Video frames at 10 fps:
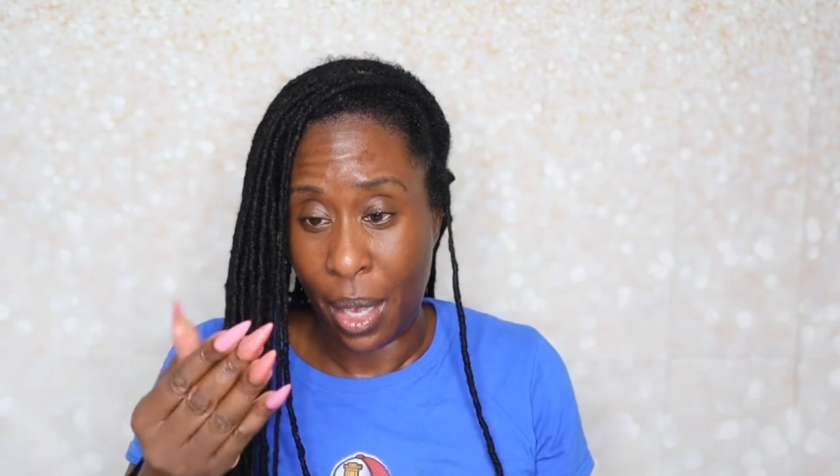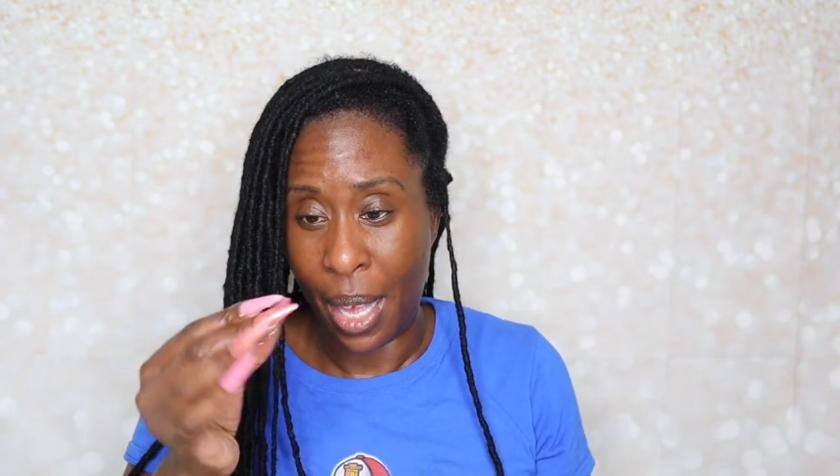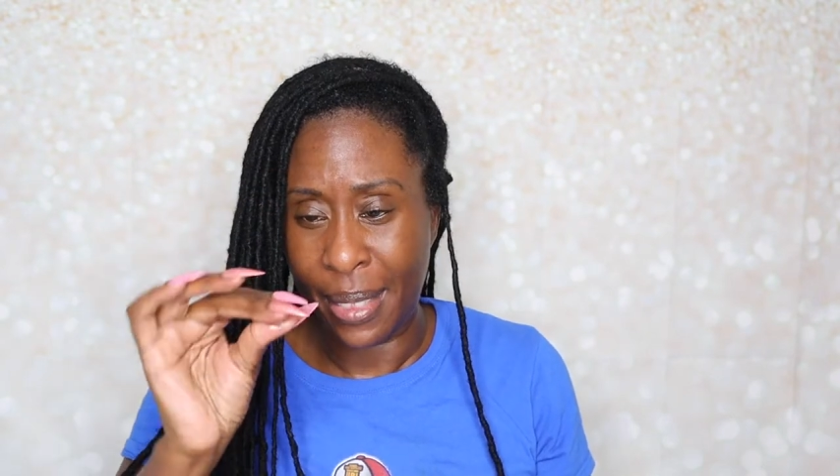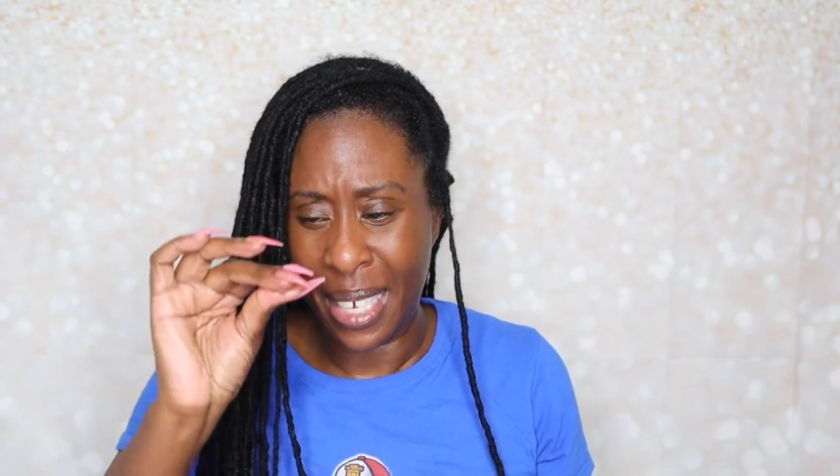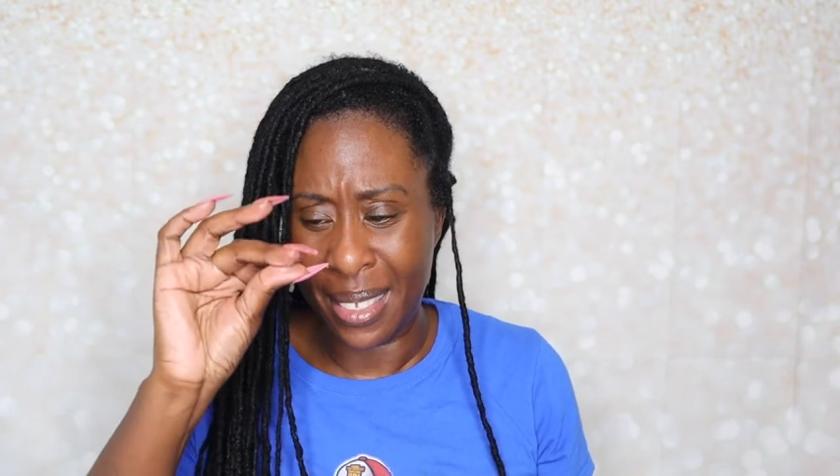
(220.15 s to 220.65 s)

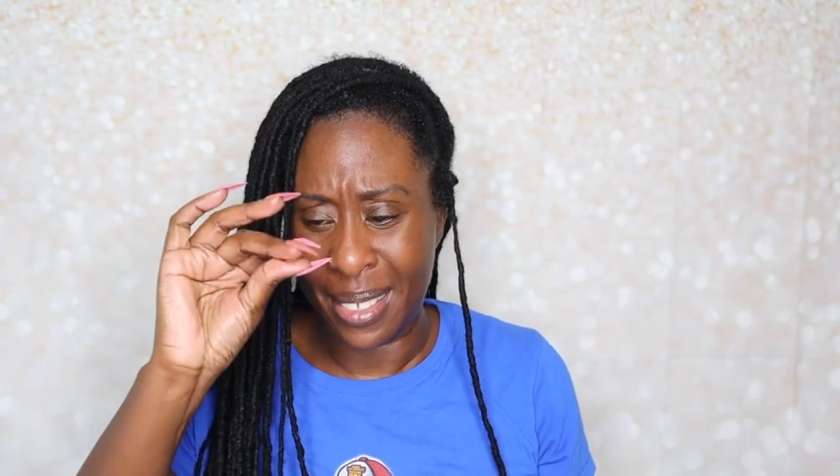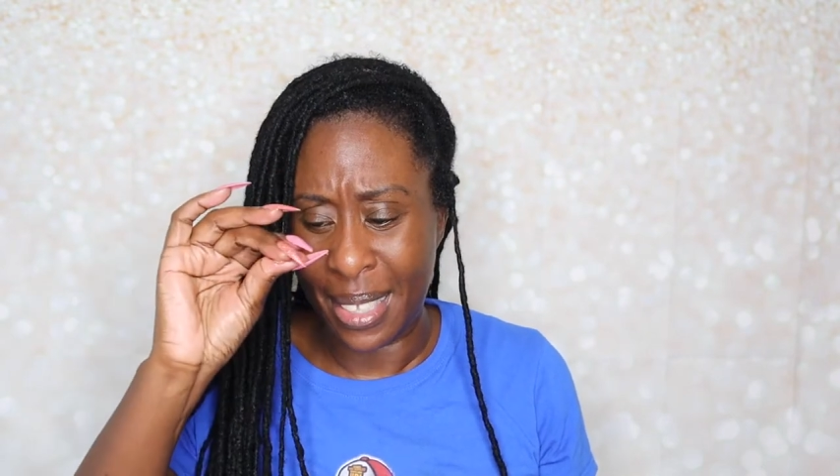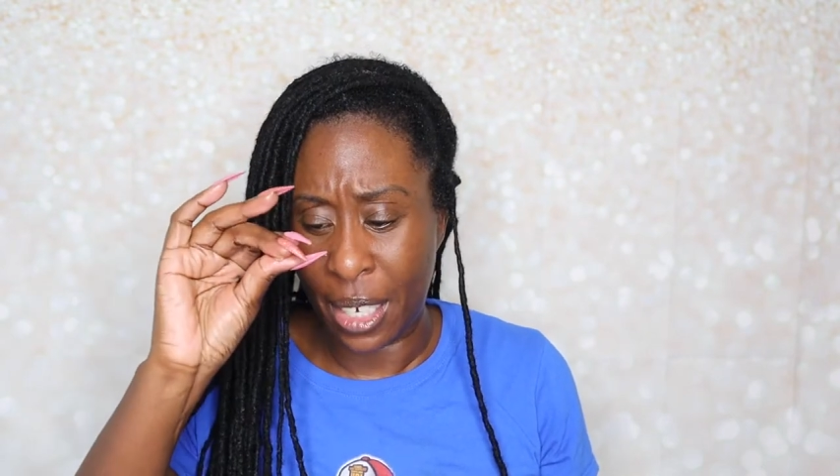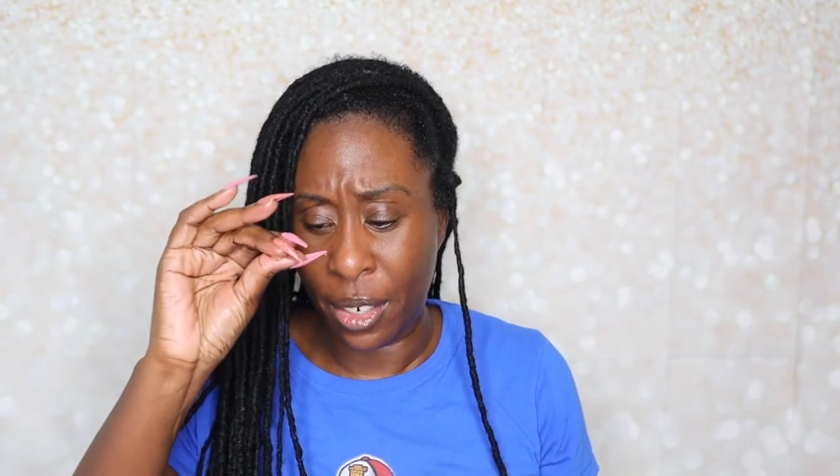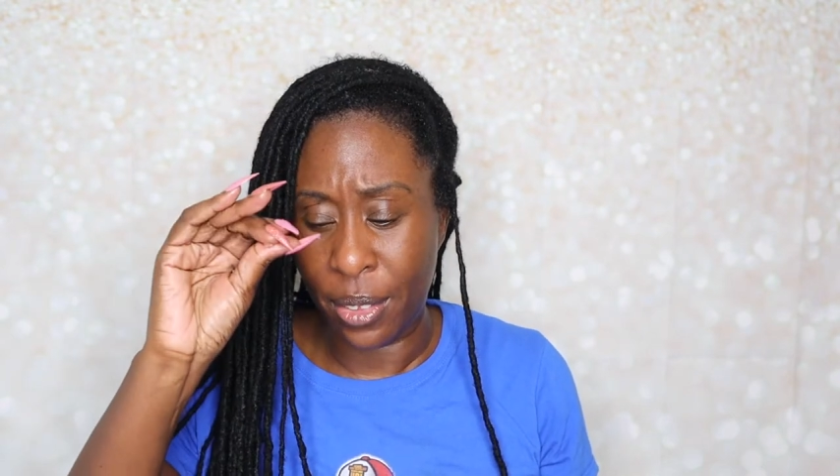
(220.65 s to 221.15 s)
I think it's
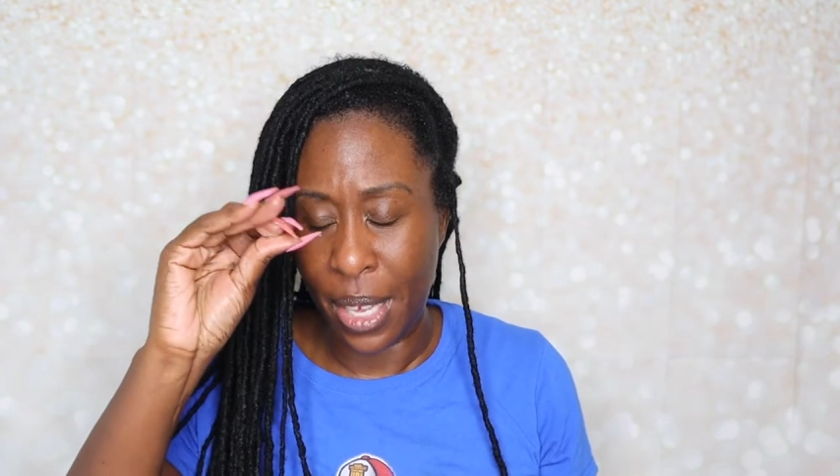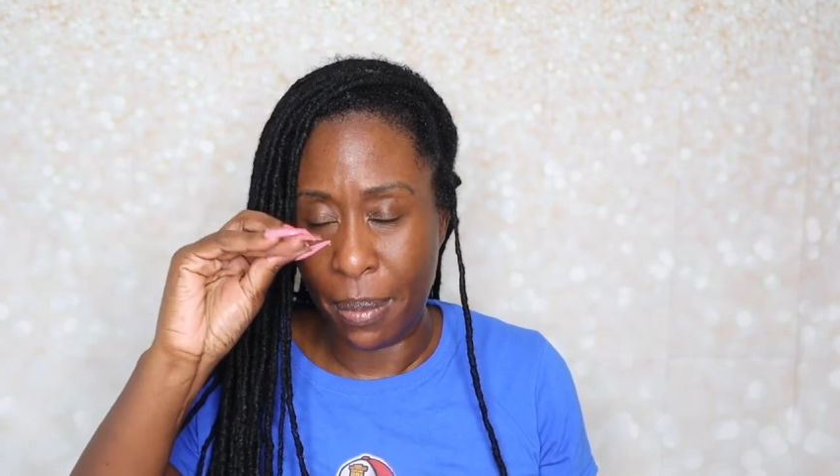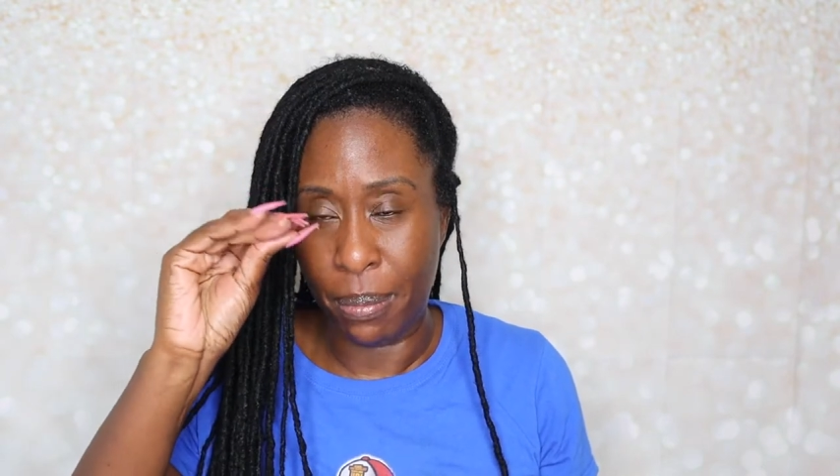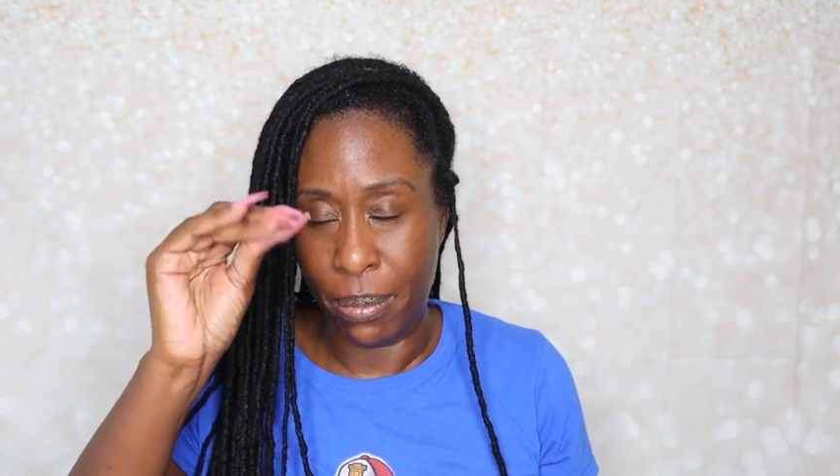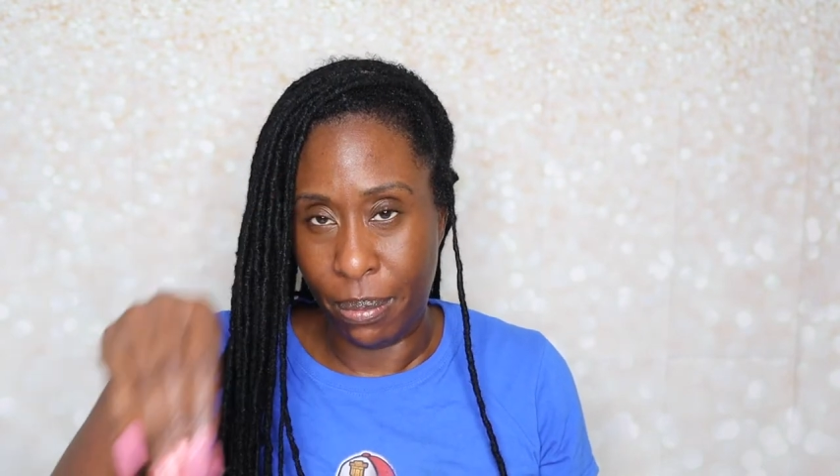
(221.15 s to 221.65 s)
thicker
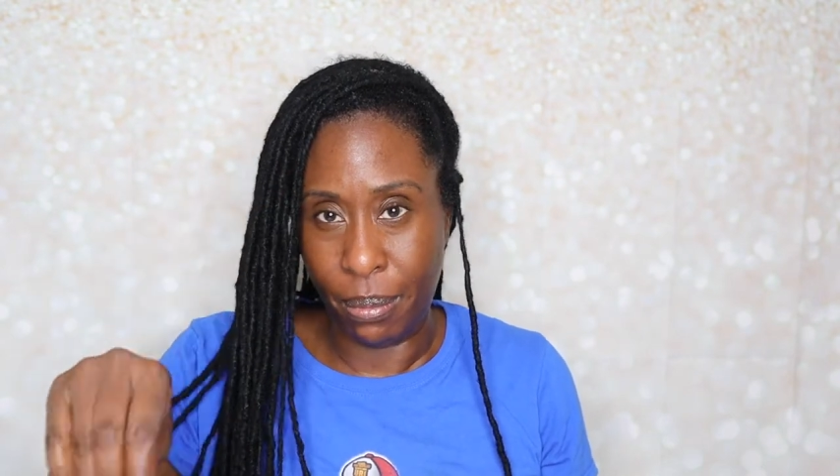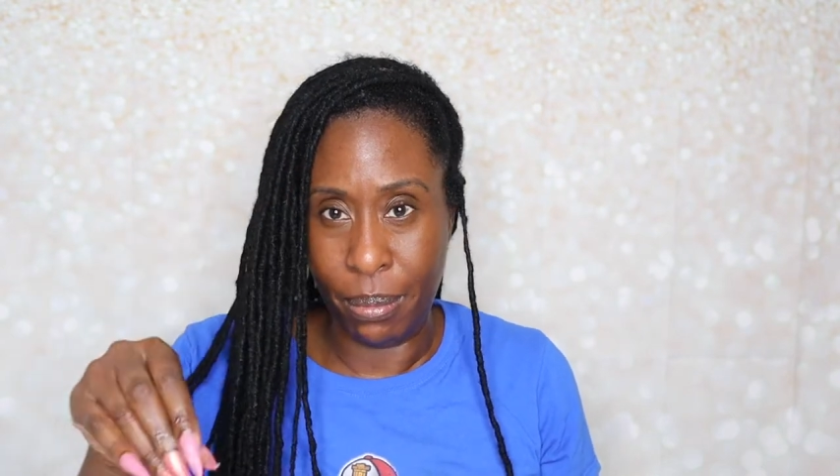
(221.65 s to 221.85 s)
than